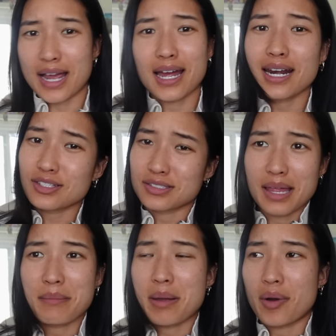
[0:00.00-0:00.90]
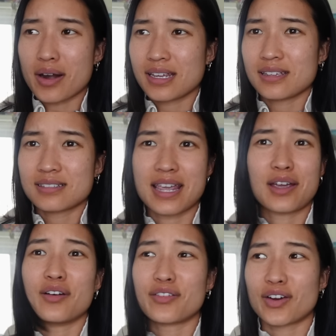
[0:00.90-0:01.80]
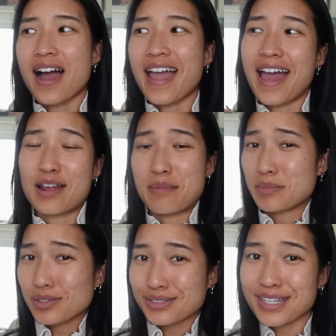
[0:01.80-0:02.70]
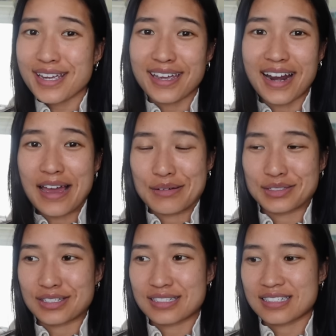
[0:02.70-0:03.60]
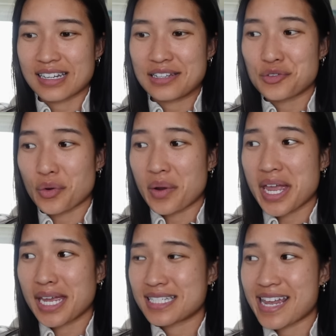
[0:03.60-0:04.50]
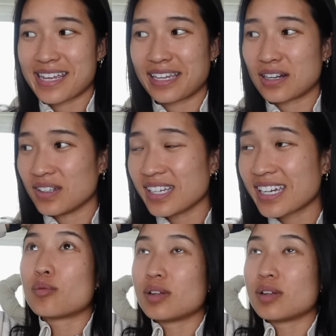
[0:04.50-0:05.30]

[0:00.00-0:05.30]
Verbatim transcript: I kind of just let my body take over. I had on my music and I was just enjoying and taking it all in.